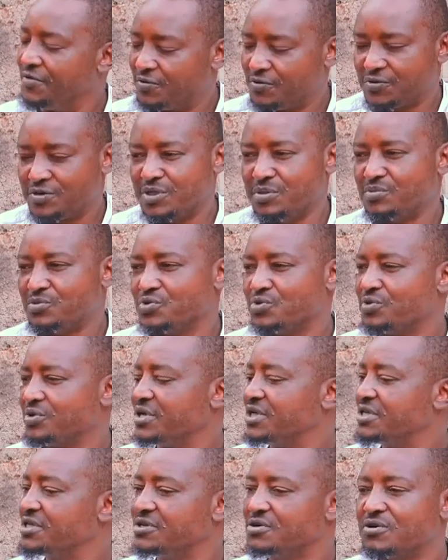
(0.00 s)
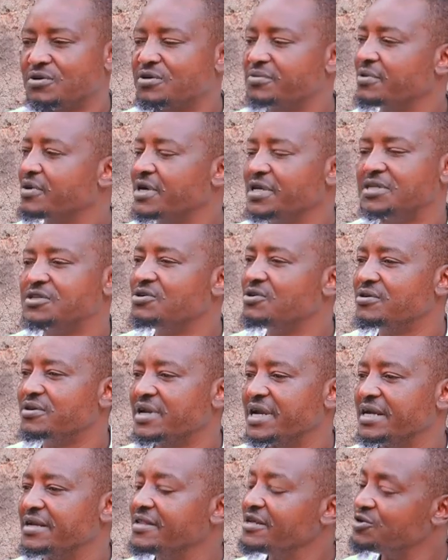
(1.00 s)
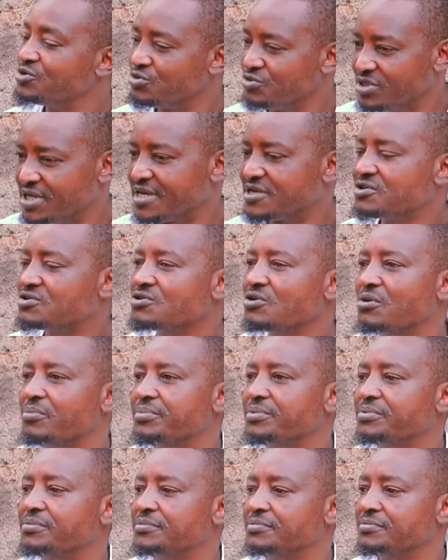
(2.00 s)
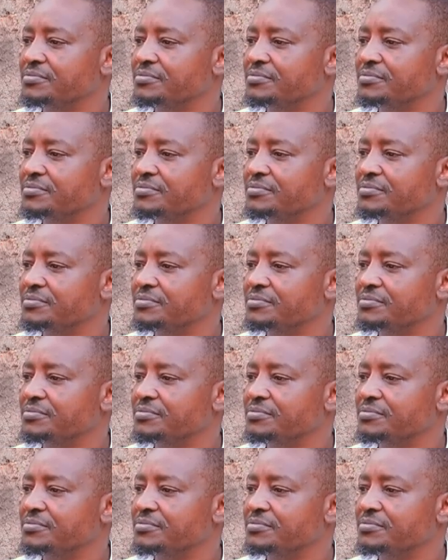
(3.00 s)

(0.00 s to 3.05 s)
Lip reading: Vitu si mzuri. It's not right. They should just stop.